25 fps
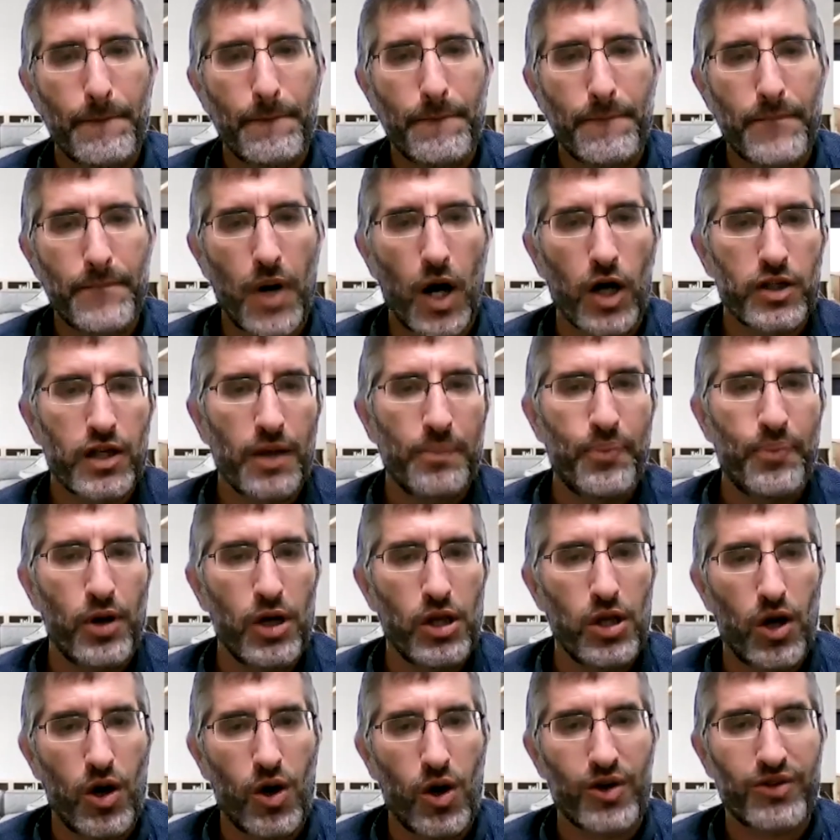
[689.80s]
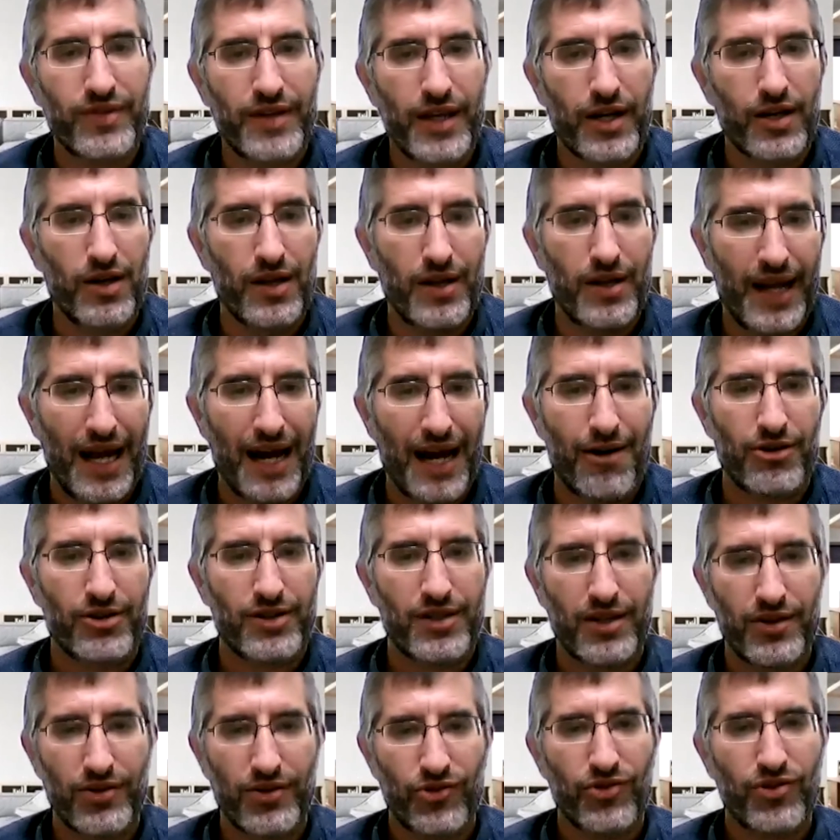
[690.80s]
multiple or single
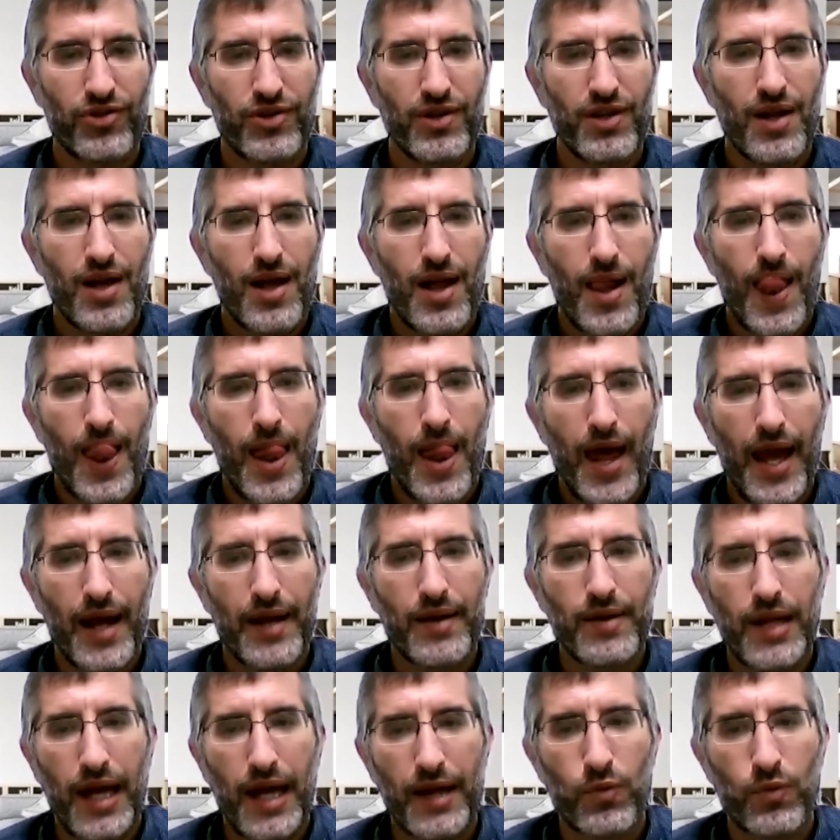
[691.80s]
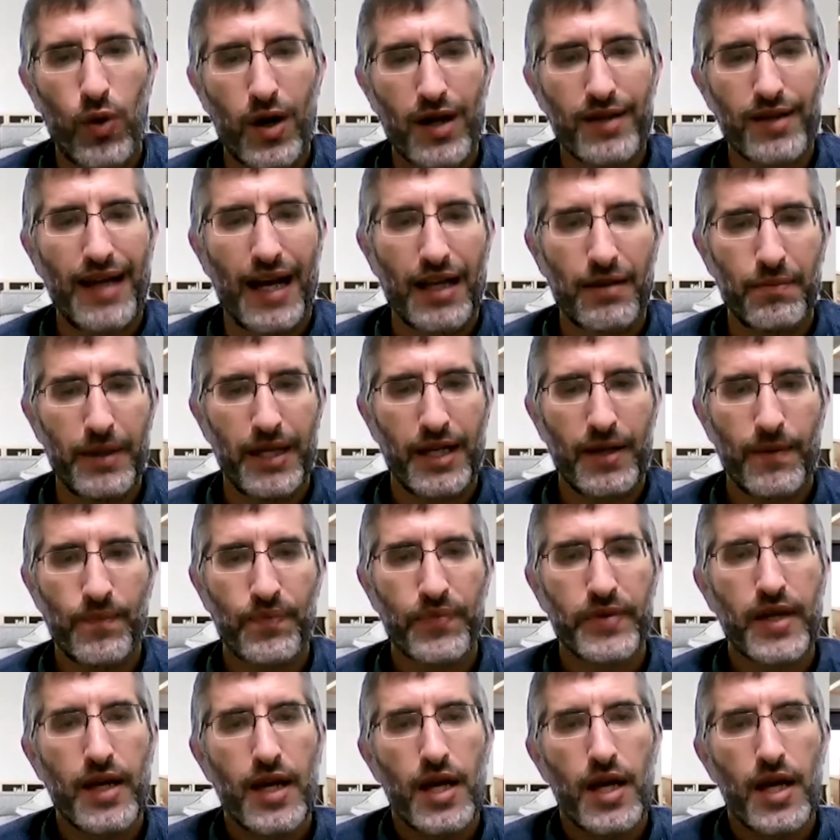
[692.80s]
inheritance. And what does that mean?